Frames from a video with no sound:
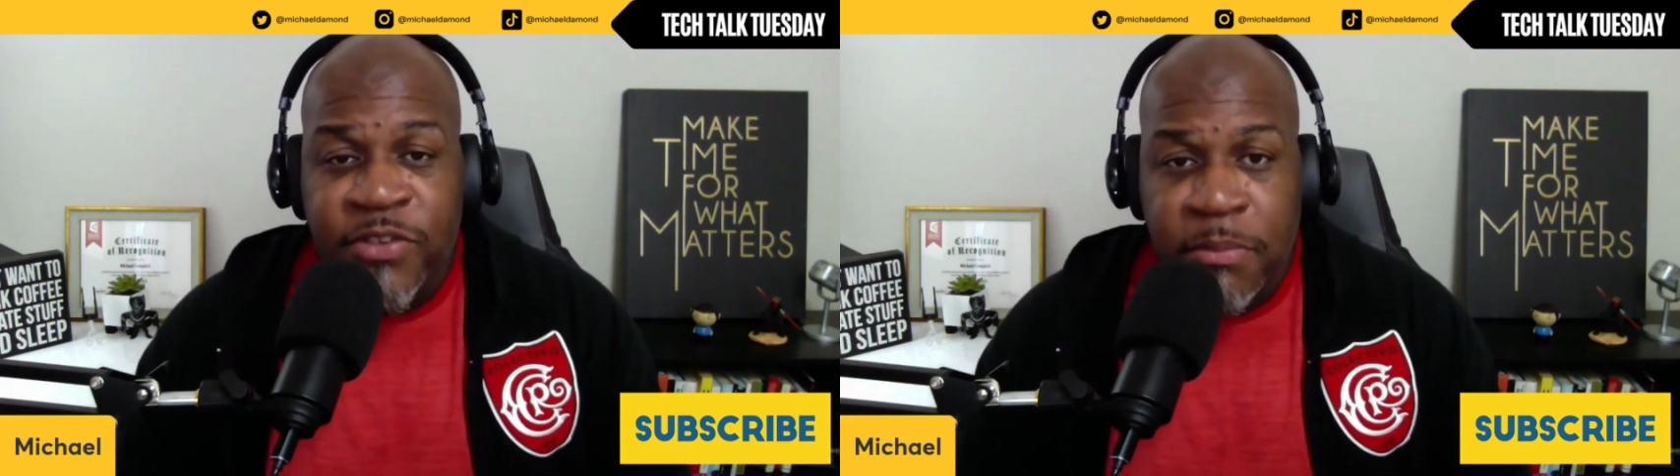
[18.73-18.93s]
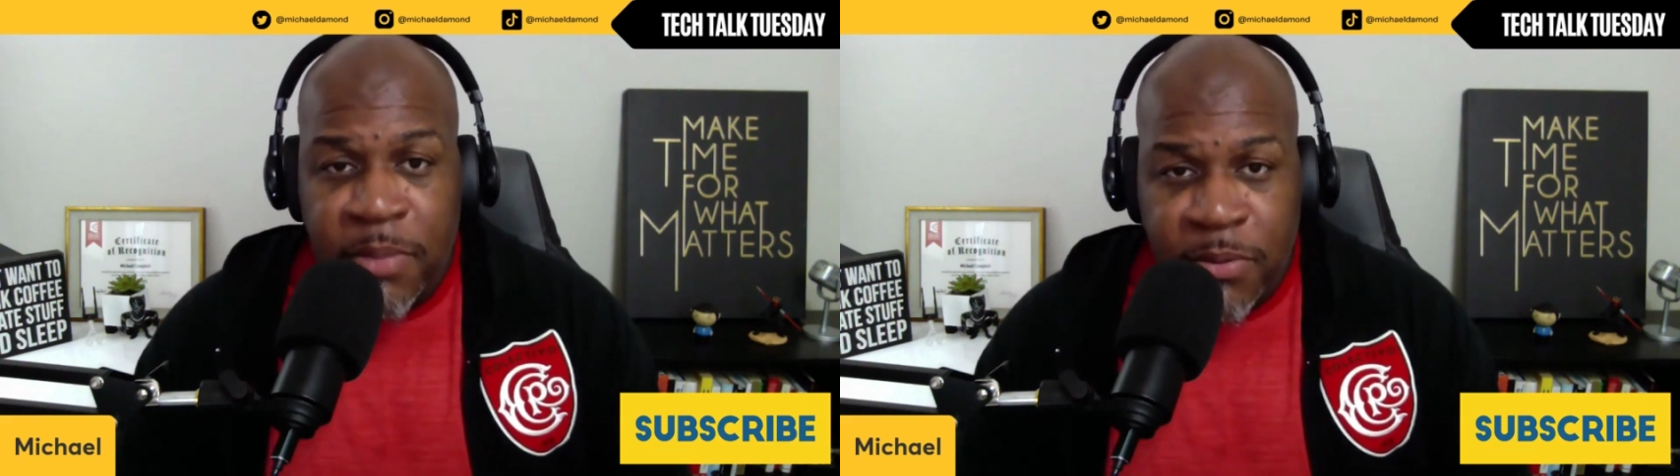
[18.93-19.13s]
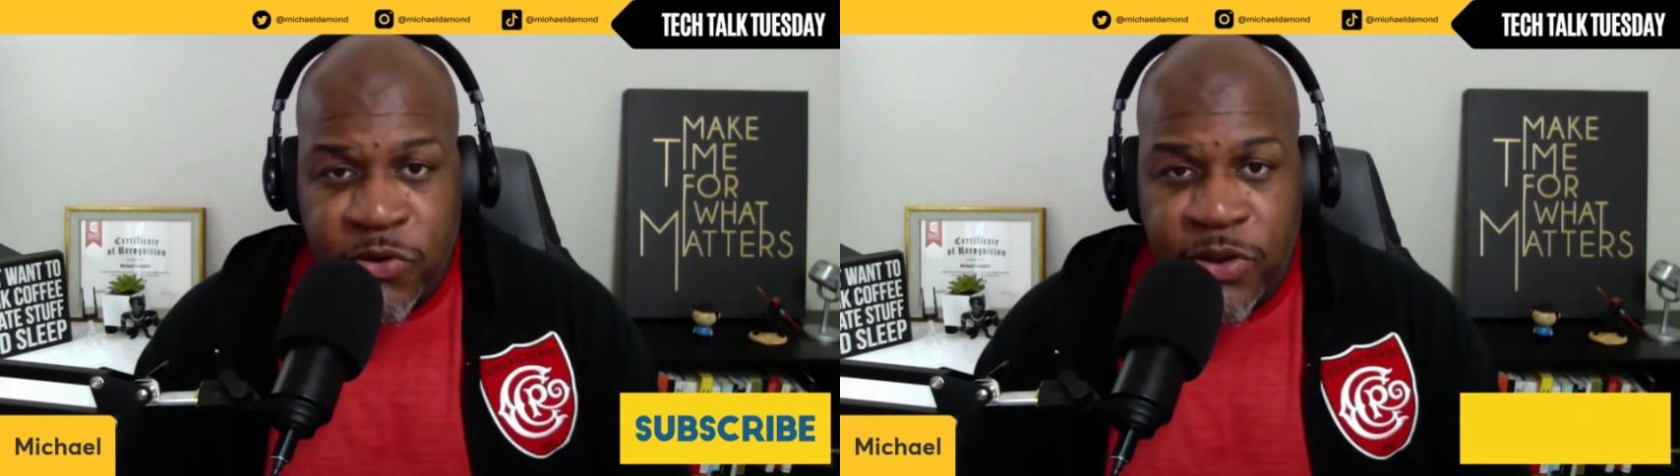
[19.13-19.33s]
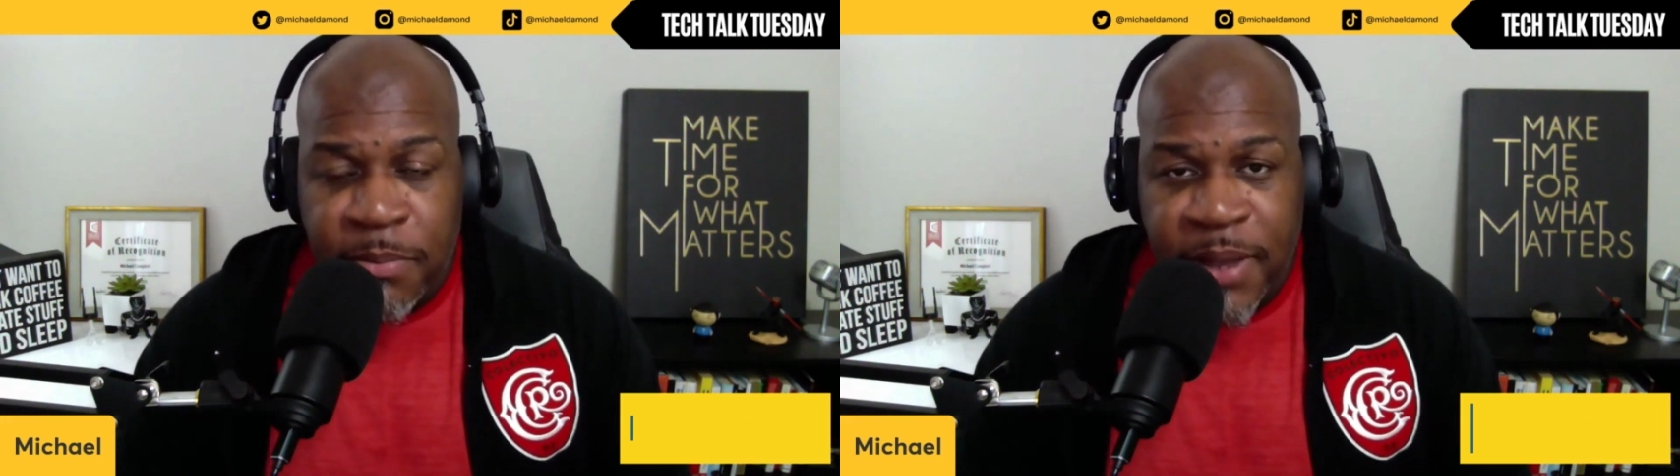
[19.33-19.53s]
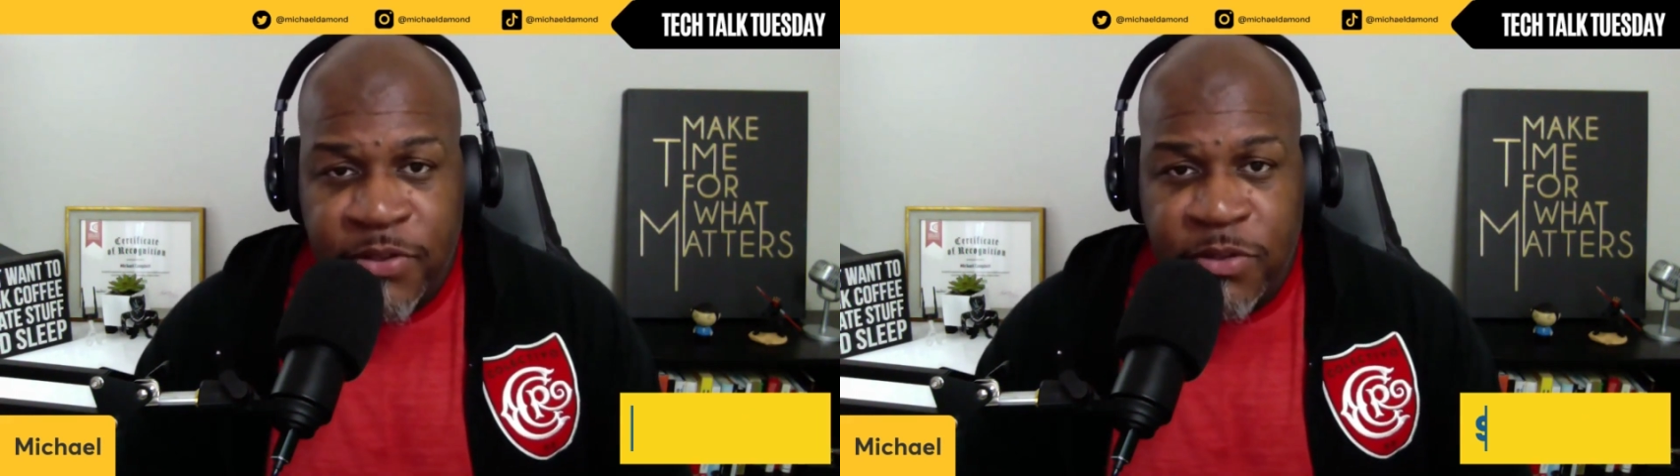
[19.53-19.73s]
is a
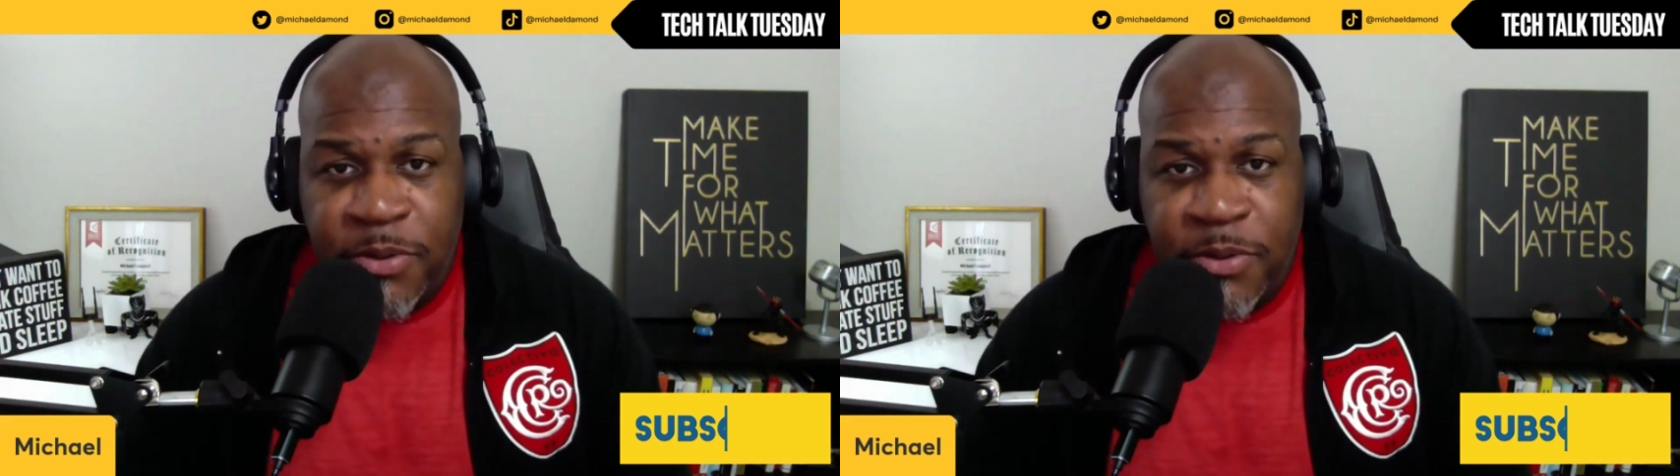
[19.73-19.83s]
membership-based